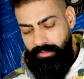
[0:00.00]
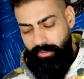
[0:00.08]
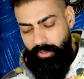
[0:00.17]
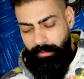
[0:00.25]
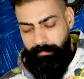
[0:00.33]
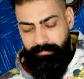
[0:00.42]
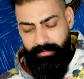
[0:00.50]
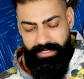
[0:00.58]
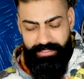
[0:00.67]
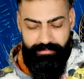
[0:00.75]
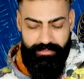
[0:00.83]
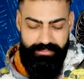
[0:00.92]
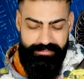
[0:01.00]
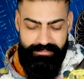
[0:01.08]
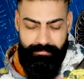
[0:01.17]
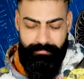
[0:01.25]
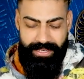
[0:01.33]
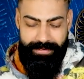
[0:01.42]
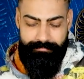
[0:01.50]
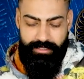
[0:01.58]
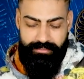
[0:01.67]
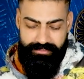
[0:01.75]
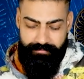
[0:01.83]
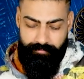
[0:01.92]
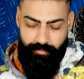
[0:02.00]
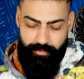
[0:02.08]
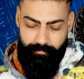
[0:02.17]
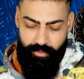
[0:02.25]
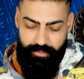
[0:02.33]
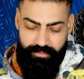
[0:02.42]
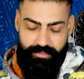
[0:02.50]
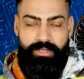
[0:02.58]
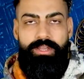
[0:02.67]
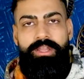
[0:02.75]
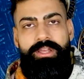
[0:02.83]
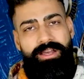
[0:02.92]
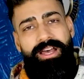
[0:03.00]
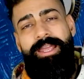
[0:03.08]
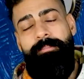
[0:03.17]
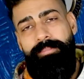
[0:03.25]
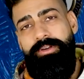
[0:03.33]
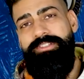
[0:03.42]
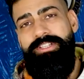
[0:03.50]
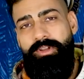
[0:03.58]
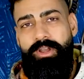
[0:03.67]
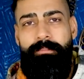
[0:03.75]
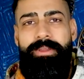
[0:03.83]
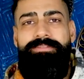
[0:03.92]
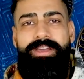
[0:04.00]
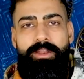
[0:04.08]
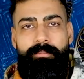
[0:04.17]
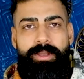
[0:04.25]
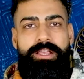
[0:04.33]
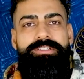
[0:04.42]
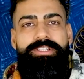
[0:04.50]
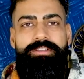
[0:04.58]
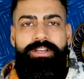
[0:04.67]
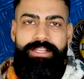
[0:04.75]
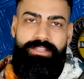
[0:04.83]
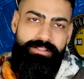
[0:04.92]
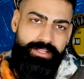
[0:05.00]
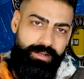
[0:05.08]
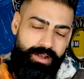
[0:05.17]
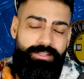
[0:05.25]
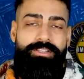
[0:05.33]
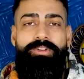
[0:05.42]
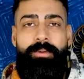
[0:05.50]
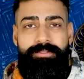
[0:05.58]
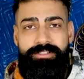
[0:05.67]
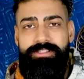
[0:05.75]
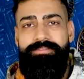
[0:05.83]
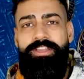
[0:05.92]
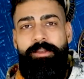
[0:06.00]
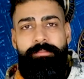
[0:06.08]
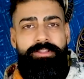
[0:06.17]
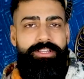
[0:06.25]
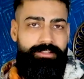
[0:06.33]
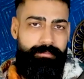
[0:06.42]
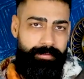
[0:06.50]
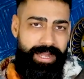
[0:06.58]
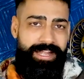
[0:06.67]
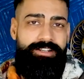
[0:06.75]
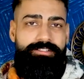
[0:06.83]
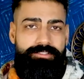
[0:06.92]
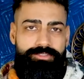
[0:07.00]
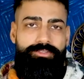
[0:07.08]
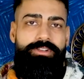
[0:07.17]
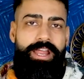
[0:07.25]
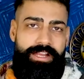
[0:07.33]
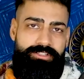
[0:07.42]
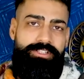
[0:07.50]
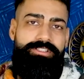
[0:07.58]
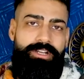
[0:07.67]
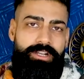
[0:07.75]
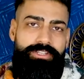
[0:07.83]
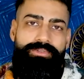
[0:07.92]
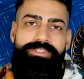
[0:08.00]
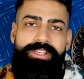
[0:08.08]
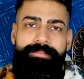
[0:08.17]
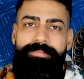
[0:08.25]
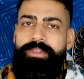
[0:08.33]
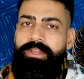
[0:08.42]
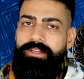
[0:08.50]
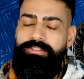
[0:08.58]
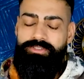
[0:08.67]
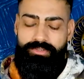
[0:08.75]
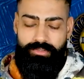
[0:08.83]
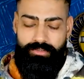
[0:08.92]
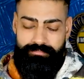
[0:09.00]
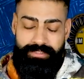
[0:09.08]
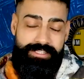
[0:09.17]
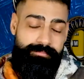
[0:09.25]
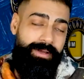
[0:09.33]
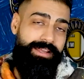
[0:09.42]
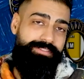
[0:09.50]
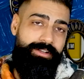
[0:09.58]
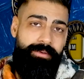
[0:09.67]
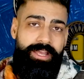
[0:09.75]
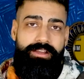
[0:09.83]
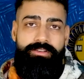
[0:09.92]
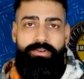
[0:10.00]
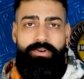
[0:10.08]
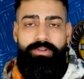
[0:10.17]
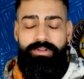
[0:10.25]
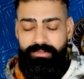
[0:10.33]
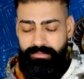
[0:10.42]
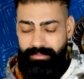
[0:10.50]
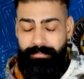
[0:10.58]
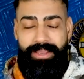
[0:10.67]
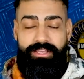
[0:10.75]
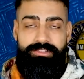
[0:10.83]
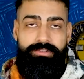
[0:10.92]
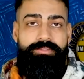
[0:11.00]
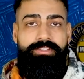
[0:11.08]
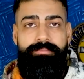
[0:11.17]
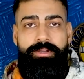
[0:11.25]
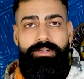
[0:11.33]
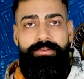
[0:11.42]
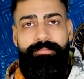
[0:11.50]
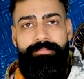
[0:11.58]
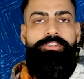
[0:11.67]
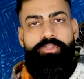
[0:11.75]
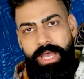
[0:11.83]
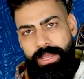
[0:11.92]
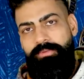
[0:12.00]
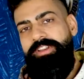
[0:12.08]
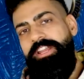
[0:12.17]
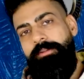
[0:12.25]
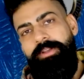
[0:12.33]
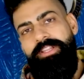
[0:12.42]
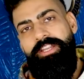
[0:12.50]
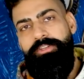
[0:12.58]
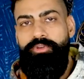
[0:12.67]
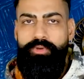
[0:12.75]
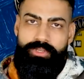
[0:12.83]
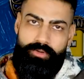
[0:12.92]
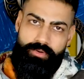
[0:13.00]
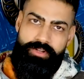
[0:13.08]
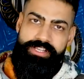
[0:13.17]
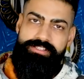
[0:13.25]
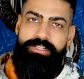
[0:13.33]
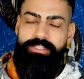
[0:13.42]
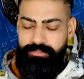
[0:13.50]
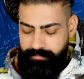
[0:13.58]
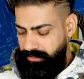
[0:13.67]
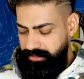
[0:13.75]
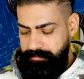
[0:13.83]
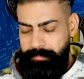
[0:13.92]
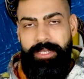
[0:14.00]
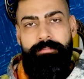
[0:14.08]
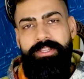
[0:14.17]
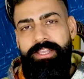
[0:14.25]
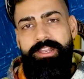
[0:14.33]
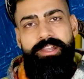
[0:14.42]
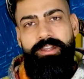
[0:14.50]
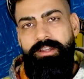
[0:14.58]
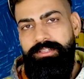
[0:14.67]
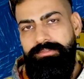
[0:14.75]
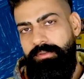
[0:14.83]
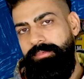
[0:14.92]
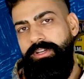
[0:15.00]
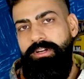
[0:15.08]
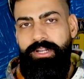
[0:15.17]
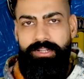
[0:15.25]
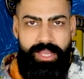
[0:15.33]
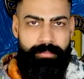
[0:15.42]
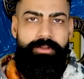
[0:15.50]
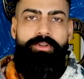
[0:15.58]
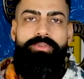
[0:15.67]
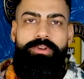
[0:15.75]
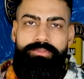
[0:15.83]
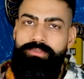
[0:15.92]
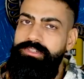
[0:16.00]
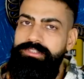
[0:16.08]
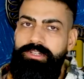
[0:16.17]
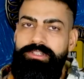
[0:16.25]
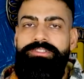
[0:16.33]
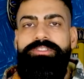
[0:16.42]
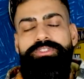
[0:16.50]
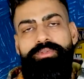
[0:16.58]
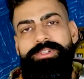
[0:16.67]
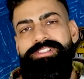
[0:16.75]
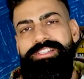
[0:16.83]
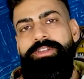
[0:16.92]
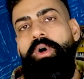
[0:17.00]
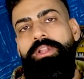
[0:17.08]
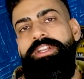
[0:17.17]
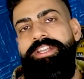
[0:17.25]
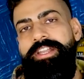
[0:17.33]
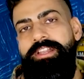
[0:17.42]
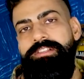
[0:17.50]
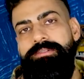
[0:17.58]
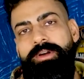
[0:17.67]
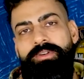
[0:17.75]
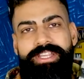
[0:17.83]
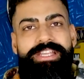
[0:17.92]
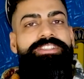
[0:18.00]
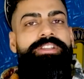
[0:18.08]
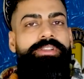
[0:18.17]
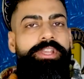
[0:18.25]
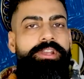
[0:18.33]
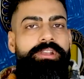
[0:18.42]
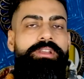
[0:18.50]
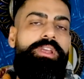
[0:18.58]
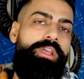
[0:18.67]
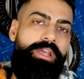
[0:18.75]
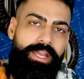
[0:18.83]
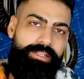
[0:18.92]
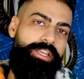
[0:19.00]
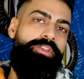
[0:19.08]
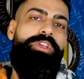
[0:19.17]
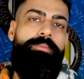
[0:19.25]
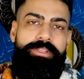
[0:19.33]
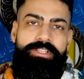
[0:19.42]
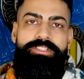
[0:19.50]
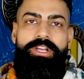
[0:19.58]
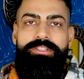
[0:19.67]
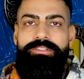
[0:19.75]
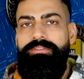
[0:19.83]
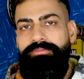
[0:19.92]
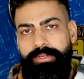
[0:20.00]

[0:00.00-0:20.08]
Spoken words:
on top, and even this is a black plastic bottle. I am personally not a big fan of plastic. I think there are other options available that the brands should actually start using. So that's my feedback on the packaging of this part. So I would recommend that you do your own research. You can just pick up the ingredient list from here and type it into a Google search. You will see all the details about each ingredient, and then you can be the judge for